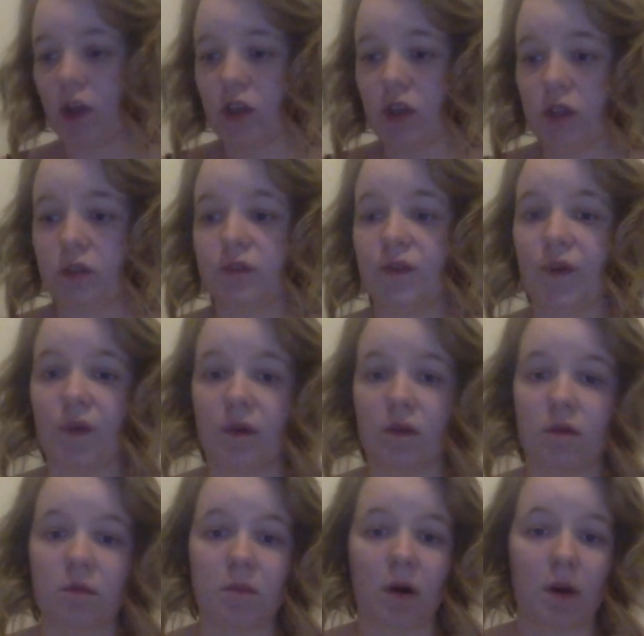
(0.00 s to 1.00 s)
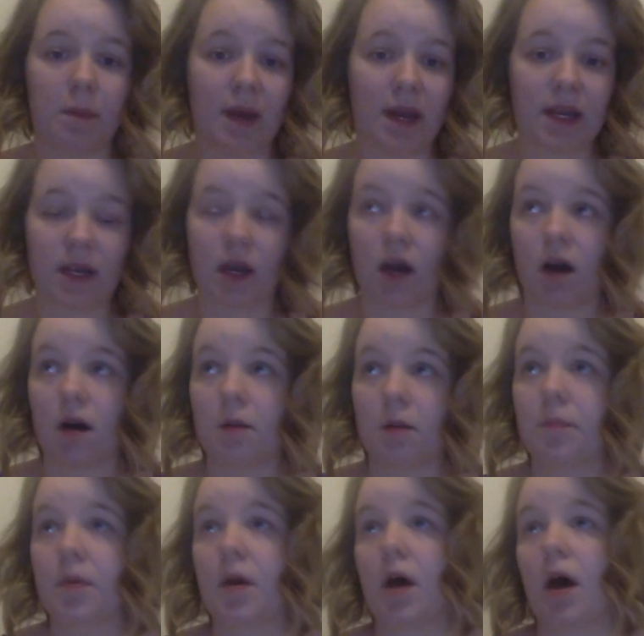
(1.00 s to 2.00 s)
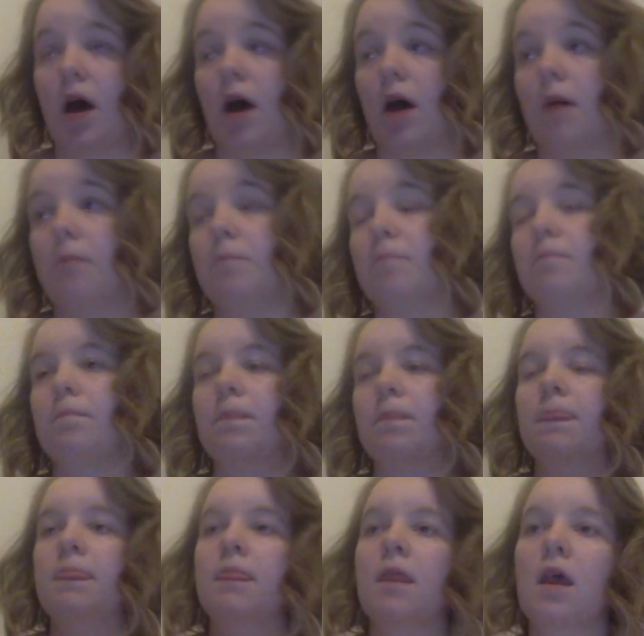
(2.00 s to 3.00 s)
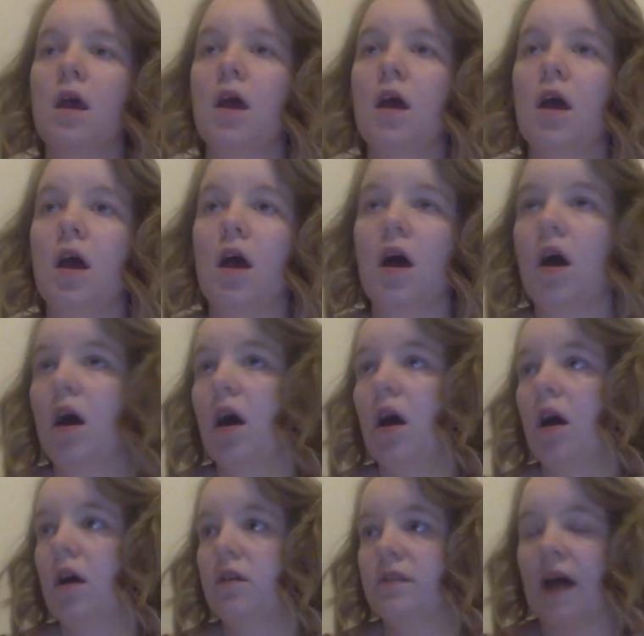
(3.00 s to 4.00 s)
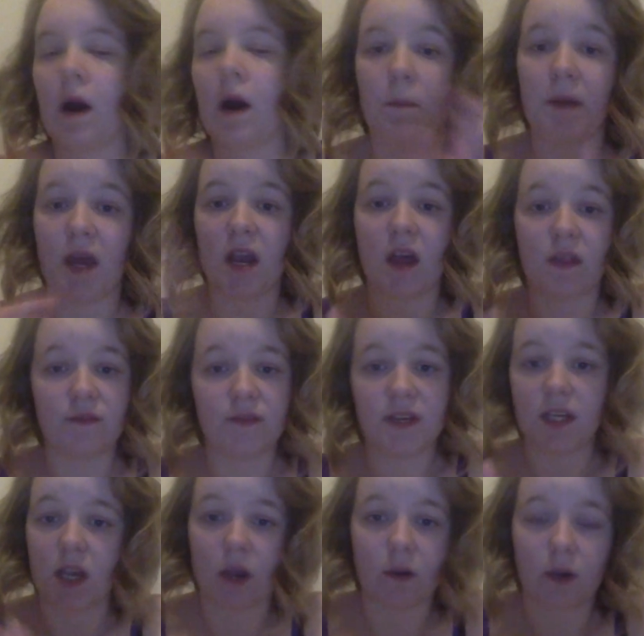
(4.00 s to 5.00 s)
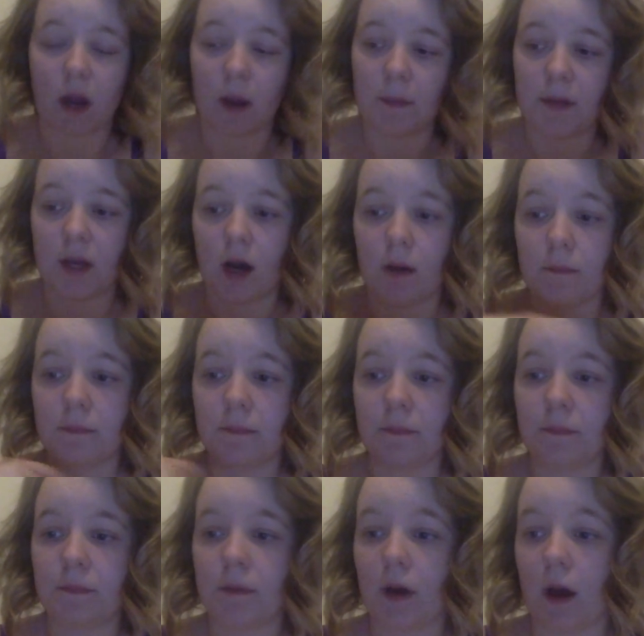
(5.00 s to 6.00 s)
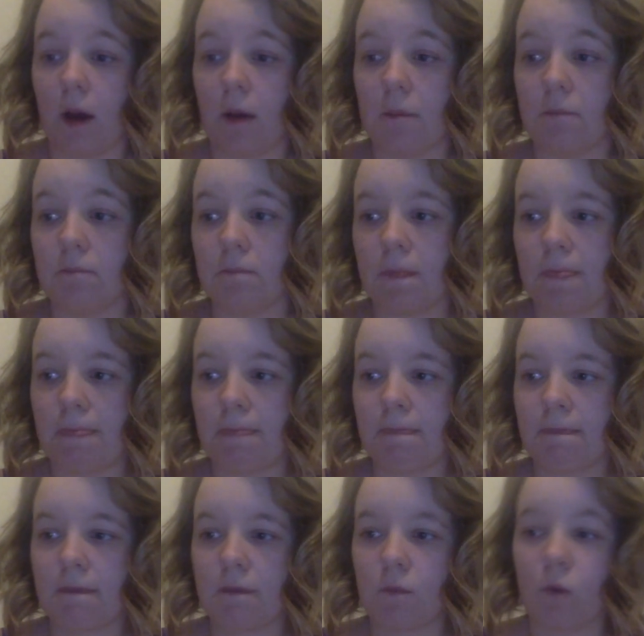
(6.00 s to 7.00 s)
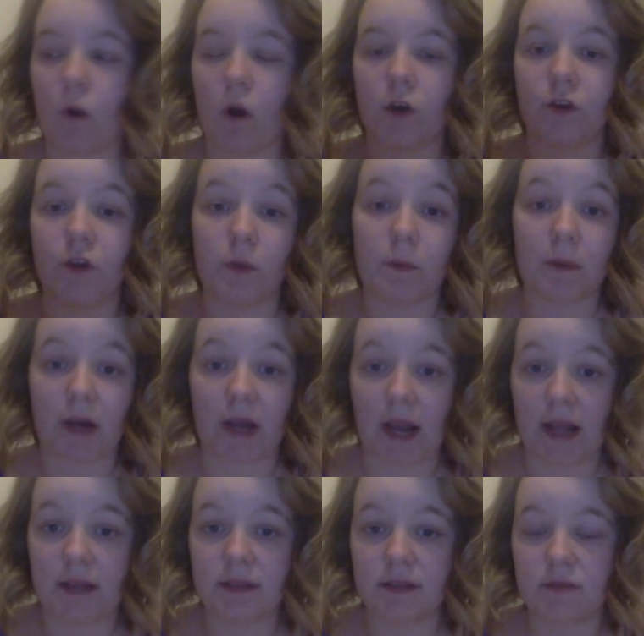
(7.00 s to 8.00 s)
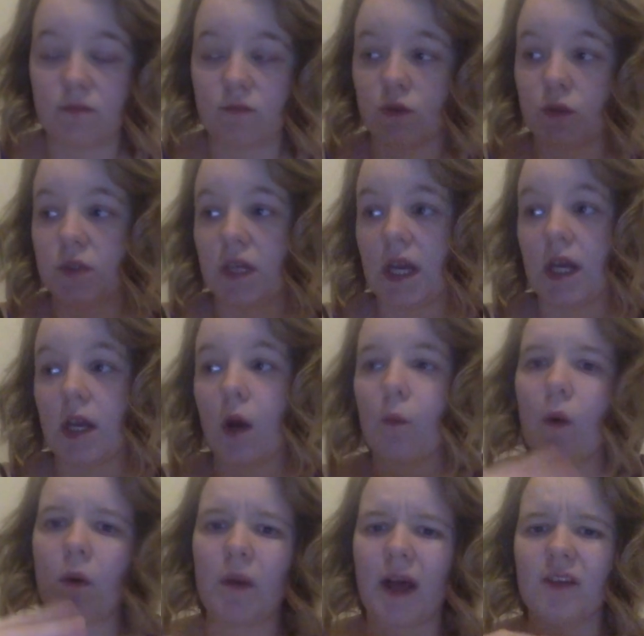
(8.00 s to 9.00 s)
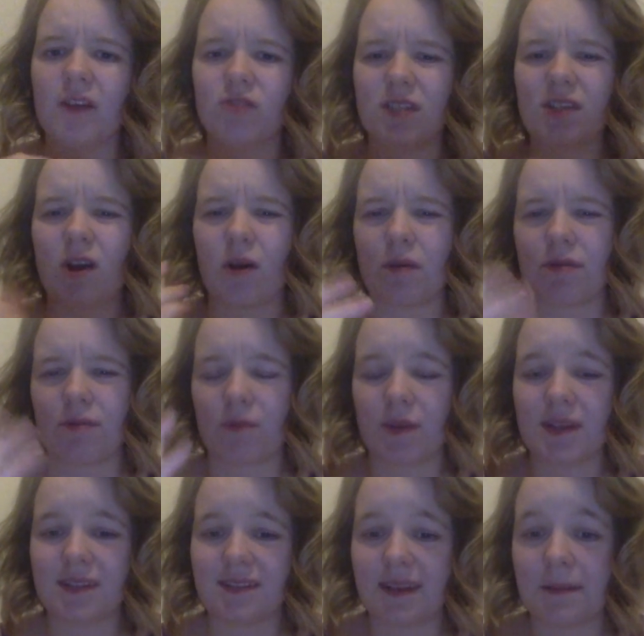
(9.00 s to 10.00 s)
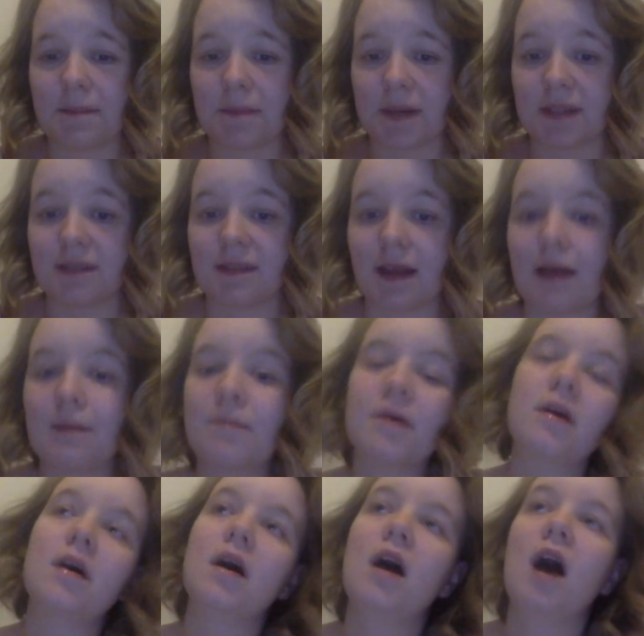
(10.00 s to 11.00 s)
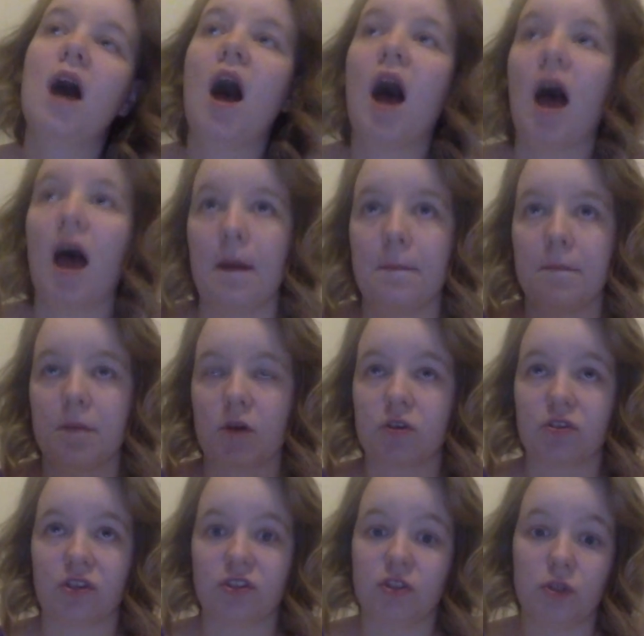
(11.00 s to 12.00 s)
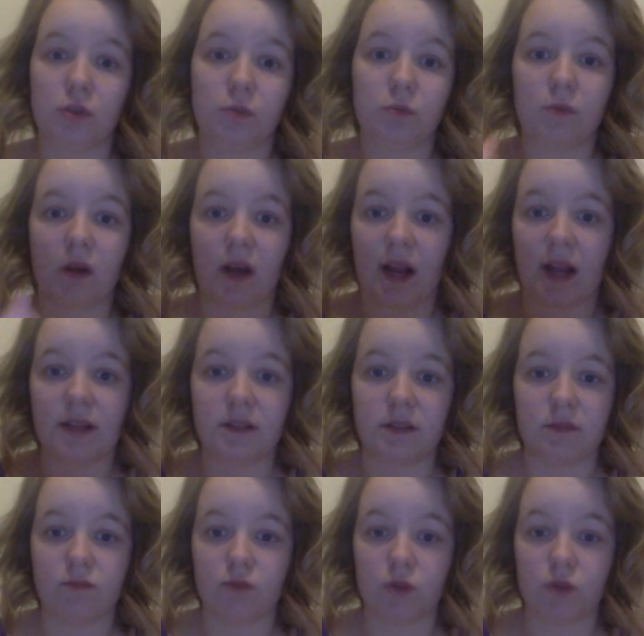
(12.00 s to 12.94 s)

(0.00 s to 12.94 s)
I use for my makeup, that will be another video coming up. What I do in my cleansing routine. I won't actually go through it step by step, because I do a cleansing